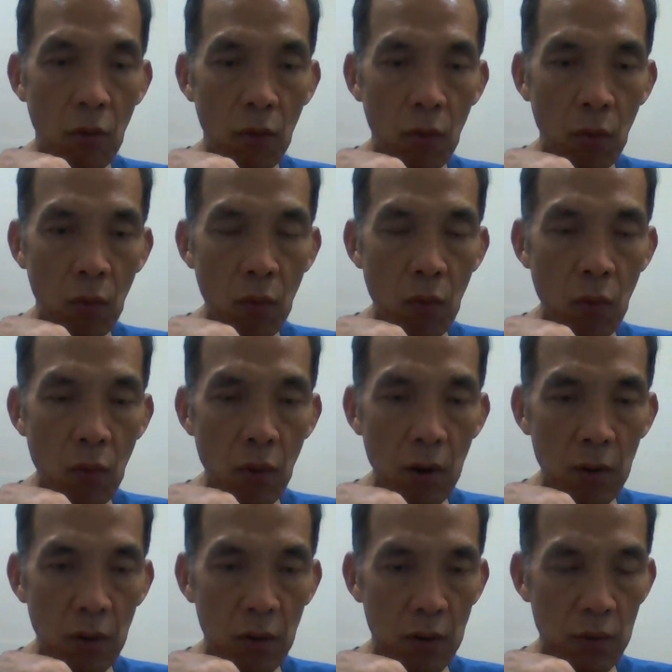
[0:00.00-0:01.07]
All
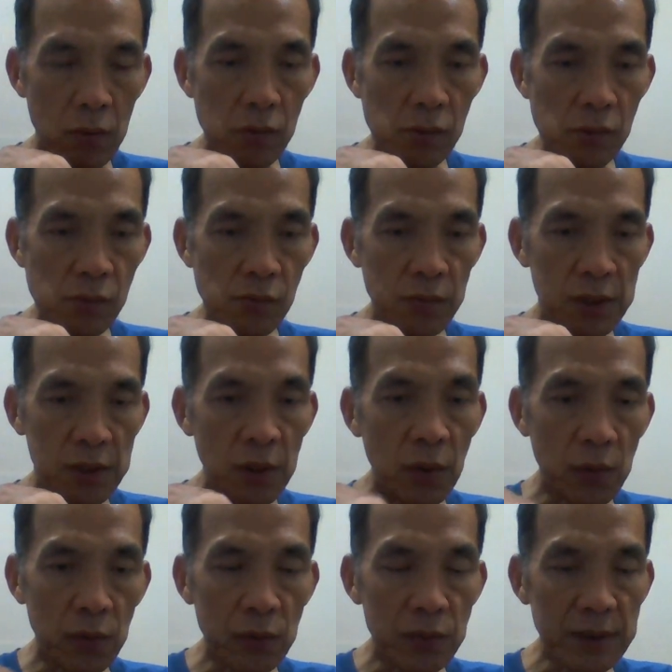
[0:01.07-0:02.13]
along, we
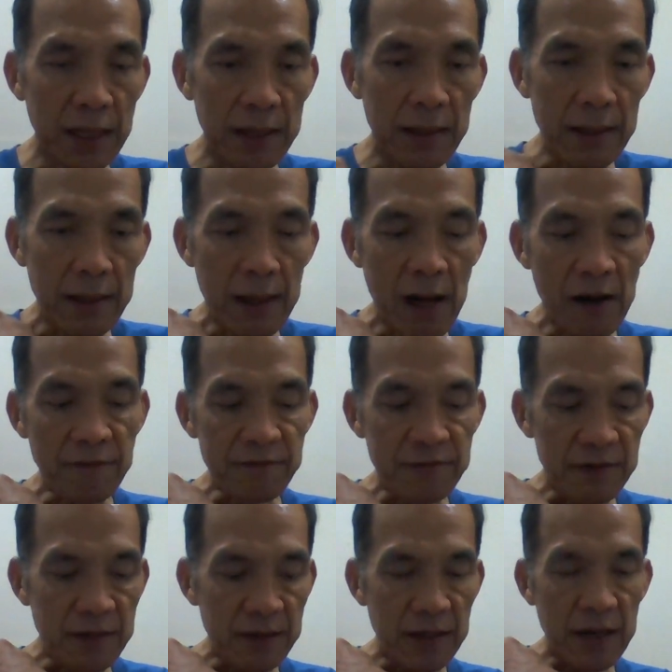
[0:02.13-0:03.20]
know that
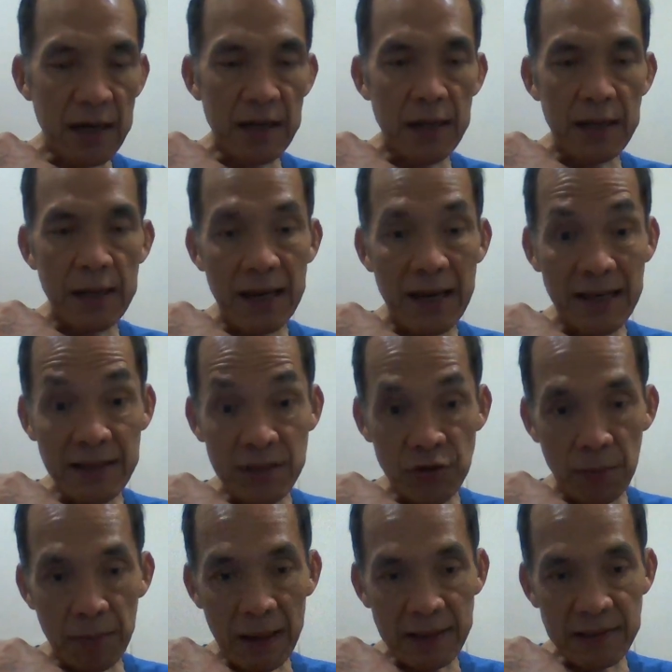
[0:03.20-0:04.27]
after
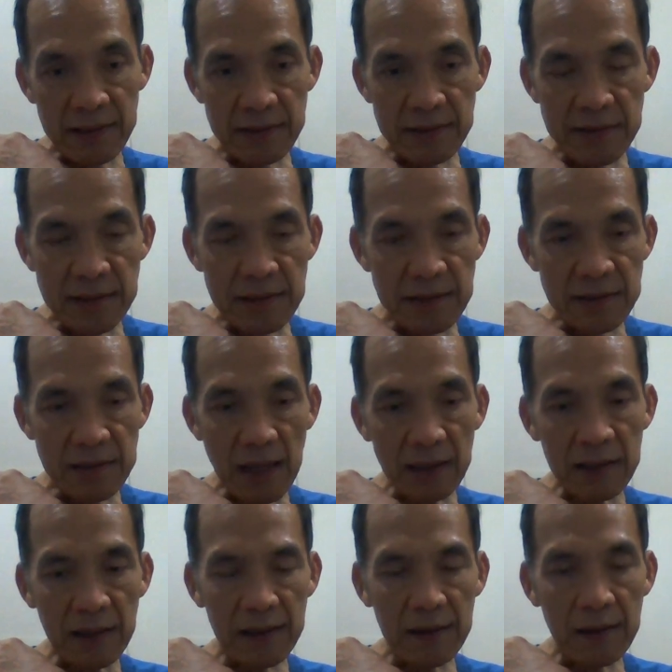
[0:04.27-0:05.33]
angioplasty and
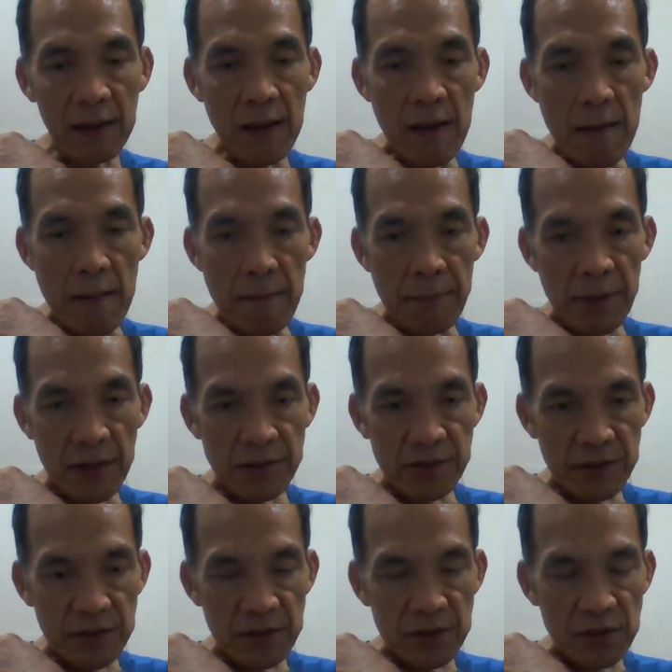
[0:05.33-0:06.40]
stenting,
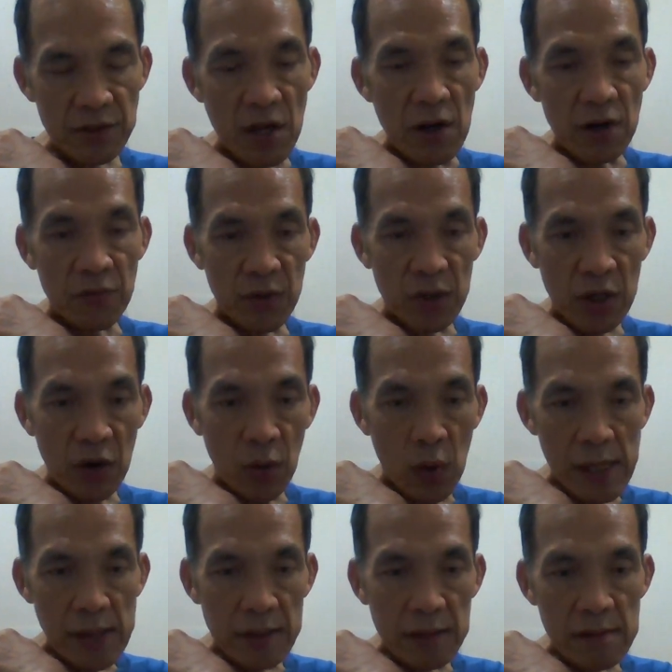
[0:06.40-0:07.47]
patients
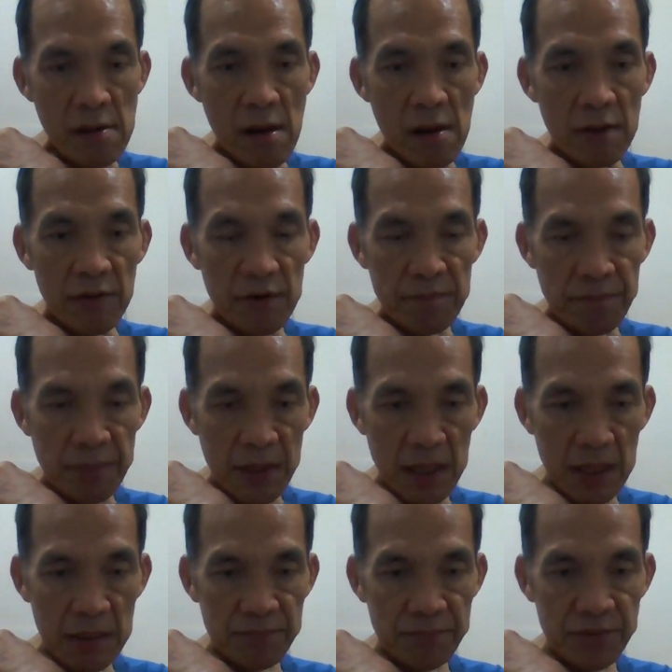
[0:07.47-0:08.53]
require
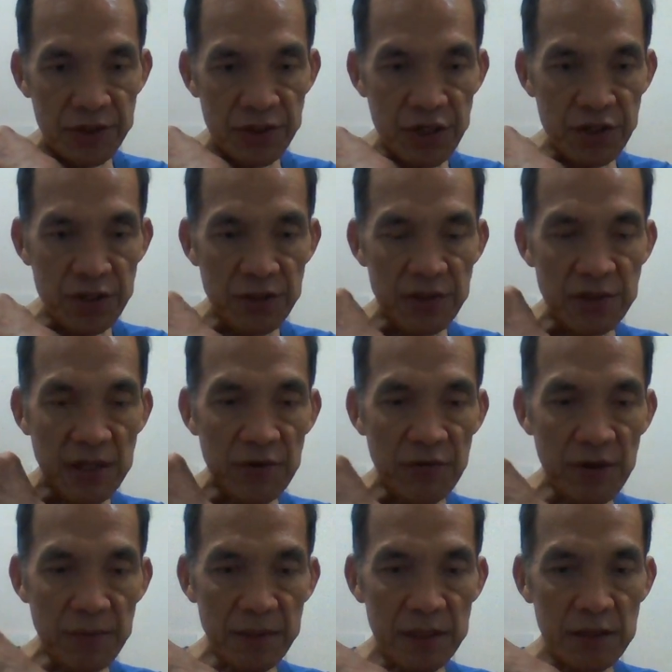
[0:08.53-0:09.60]
repeat procedures and
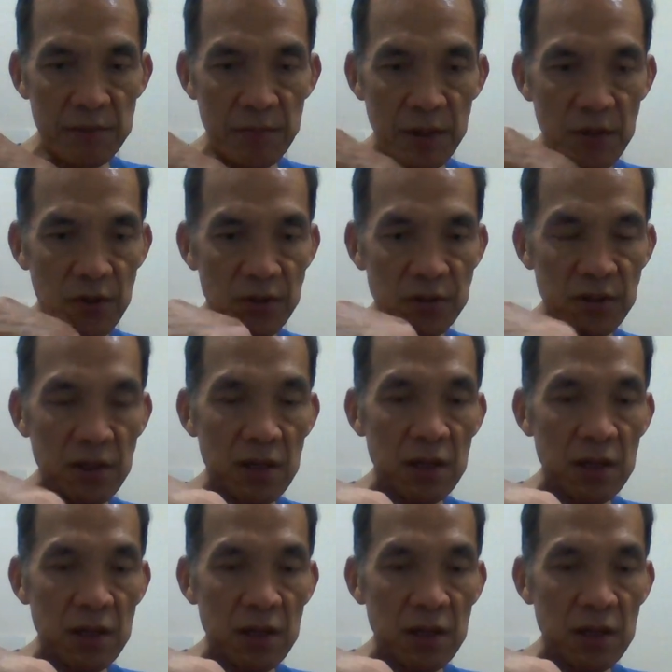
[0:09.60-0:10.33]
treatments because